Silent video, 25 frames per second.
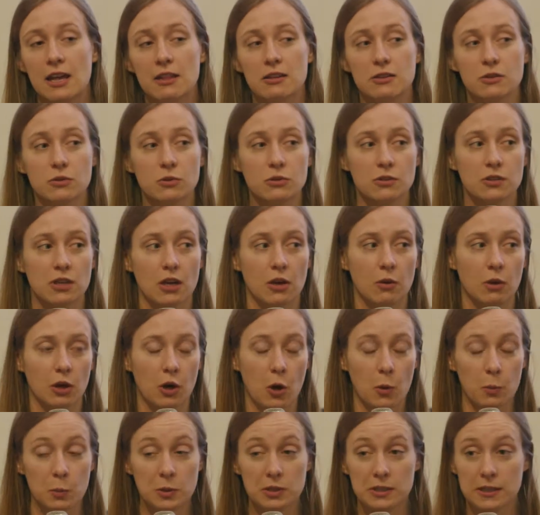There's also a
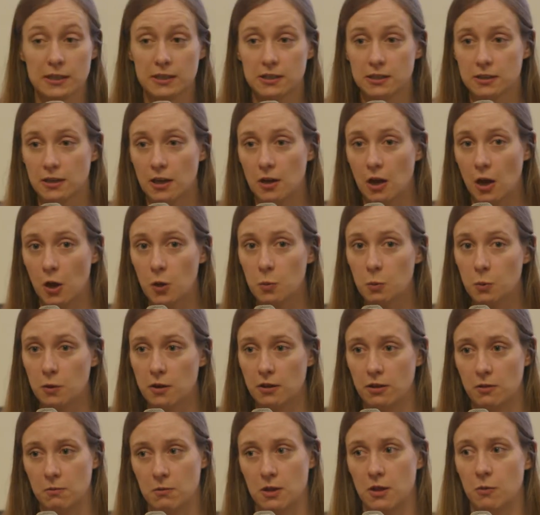competition at, open
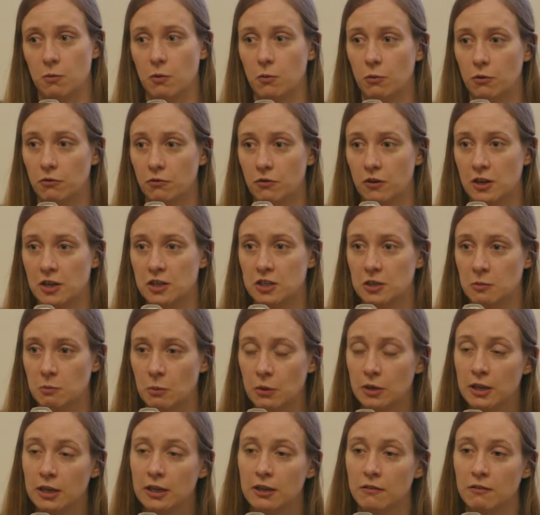at the moment with Virgin
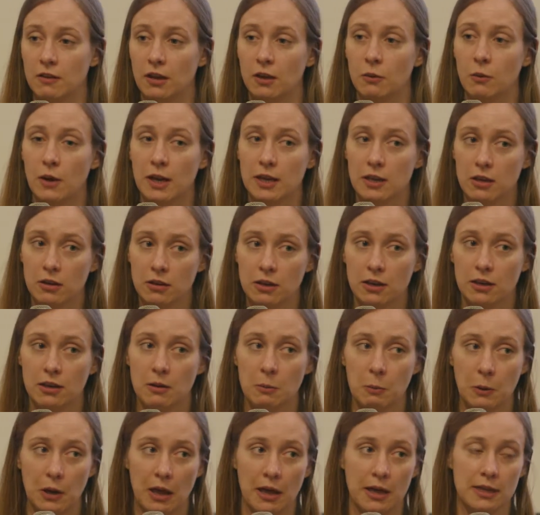Money Giving where you can
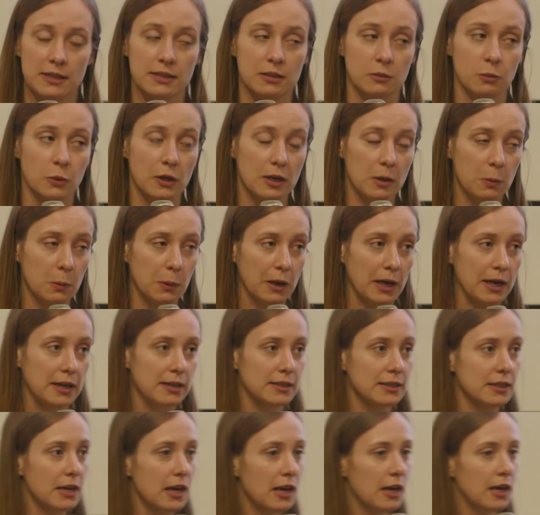apply to win a
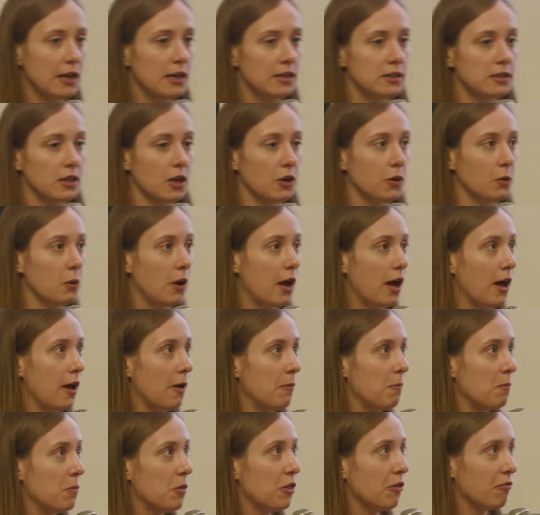place. So,
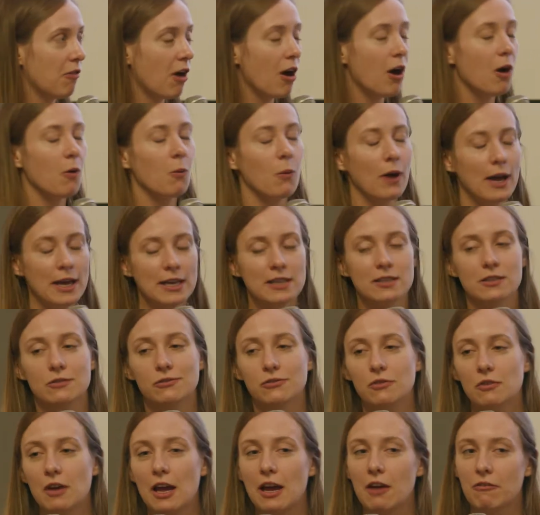um, there are ways of
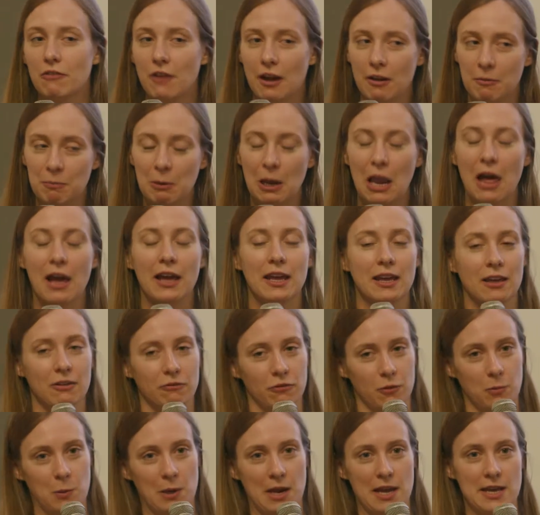of, of applying
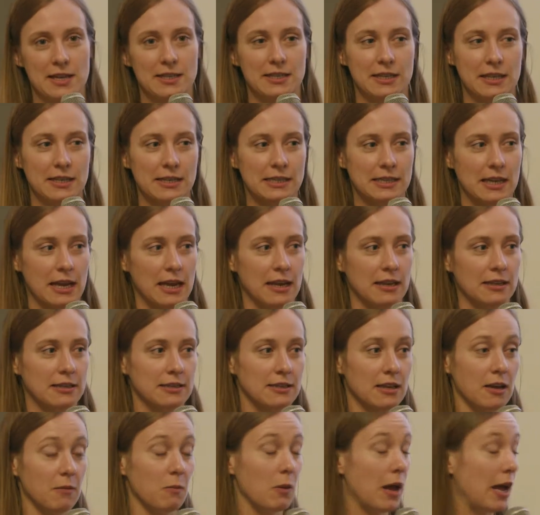for places and
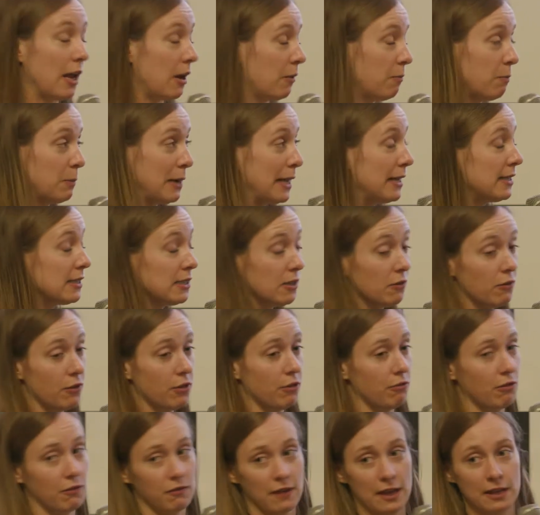um, and plenty of
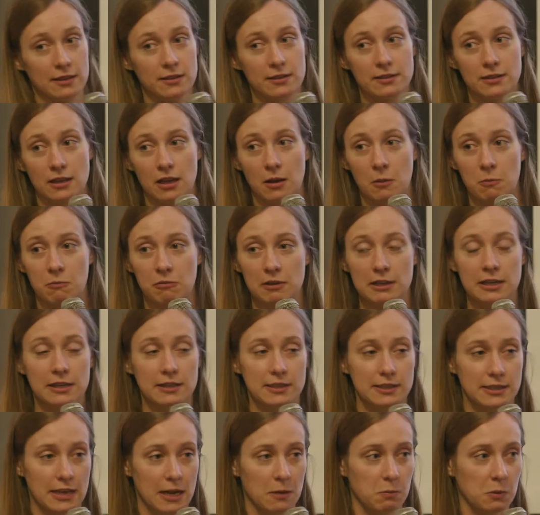other events that are brilliant
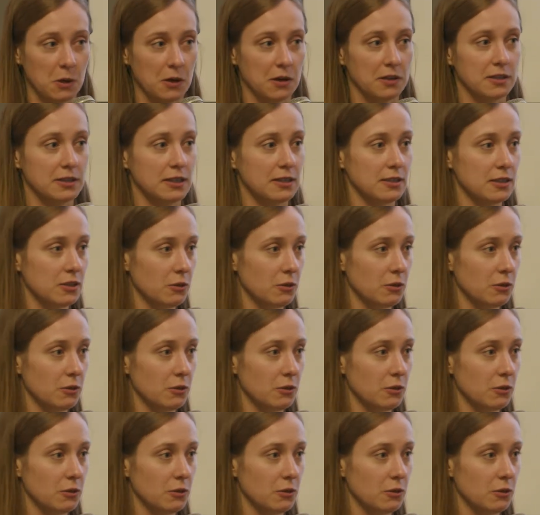to take part in.